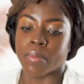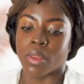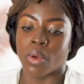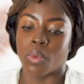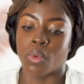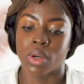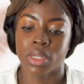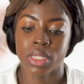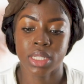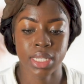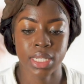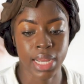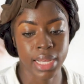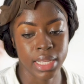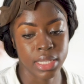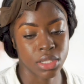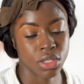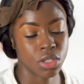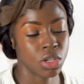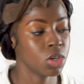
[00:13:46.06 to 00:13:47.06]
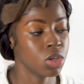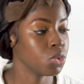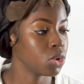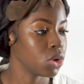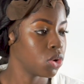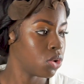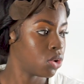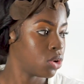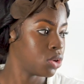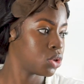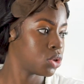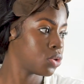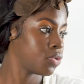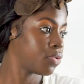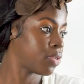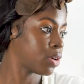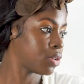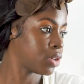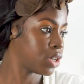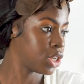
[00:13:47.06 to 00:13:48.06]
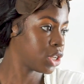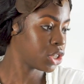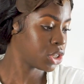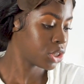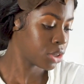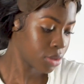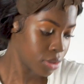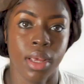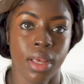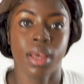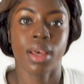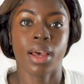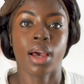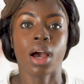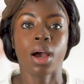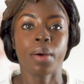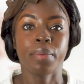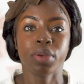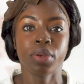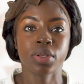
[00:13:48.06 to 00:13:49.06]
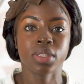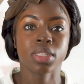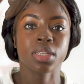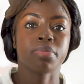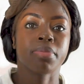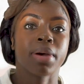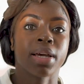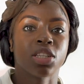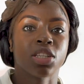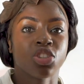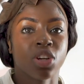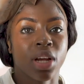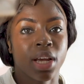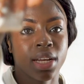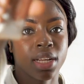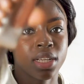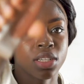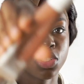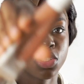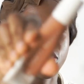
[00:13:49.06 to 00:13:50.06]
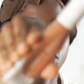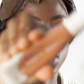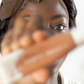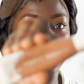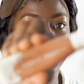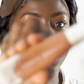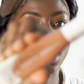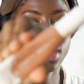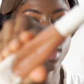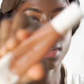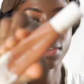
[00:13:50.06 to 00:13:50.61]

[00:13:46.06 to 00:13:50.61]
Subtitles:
Once that is done, we go on to foundation. I'll be using my tried and trusted